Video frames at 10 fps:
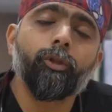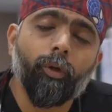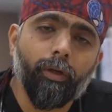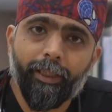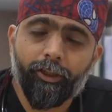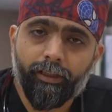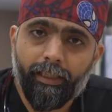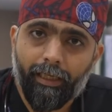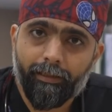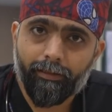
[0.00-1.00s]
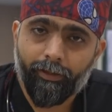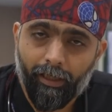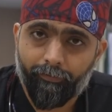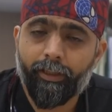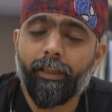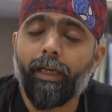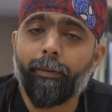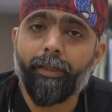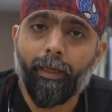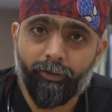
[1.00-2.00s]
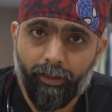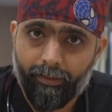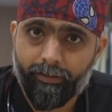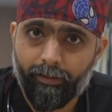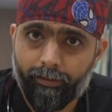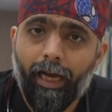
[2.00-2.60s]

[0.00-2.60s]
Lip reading: So patient can, recovery time becomes lesser,